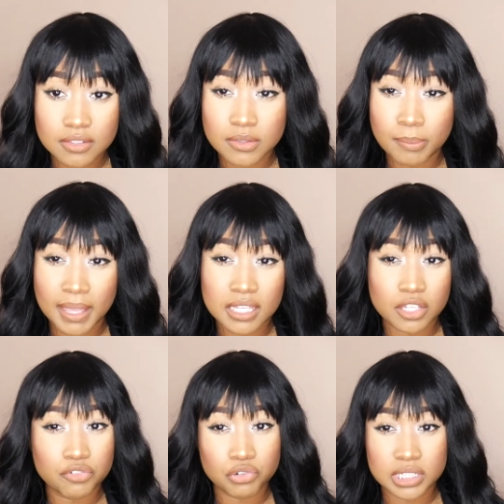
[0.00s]
the bang
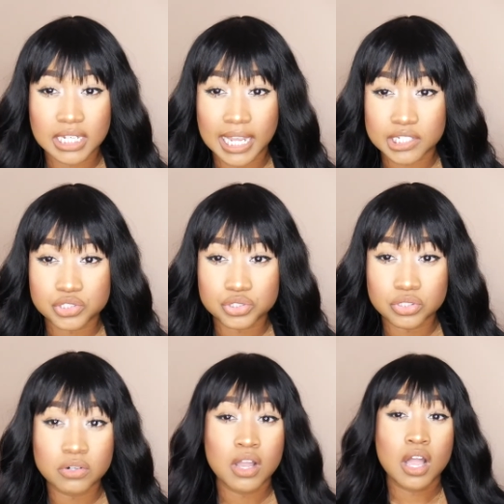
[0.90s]
look really
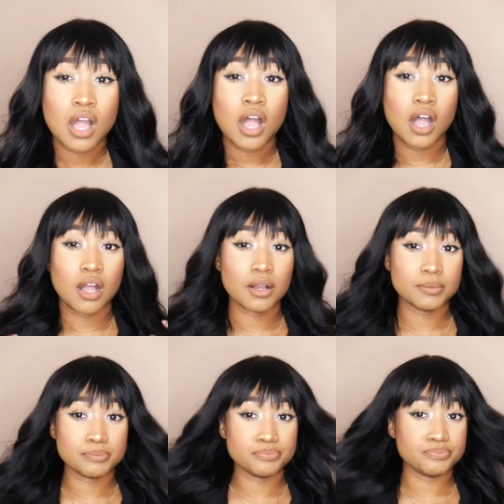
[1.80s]
natural.
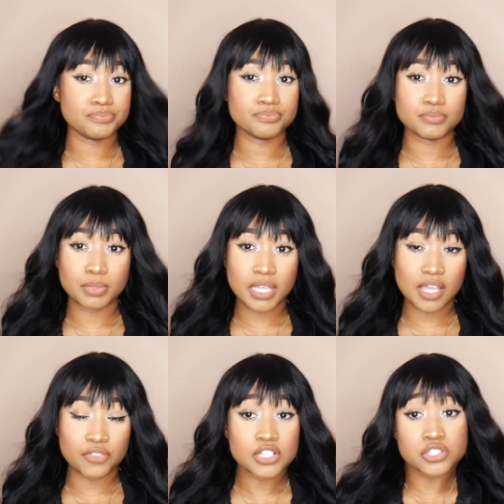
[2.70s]
Um, but
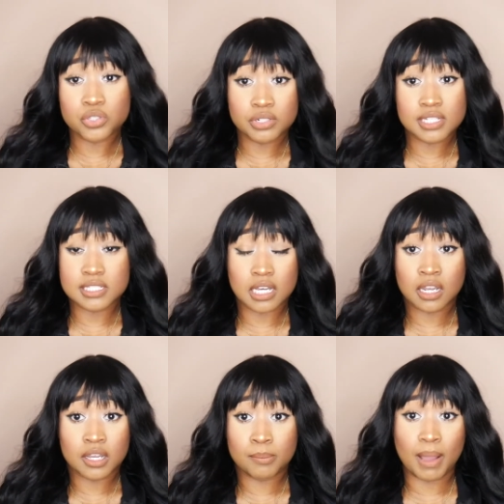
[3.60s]
yeah, this unit is a good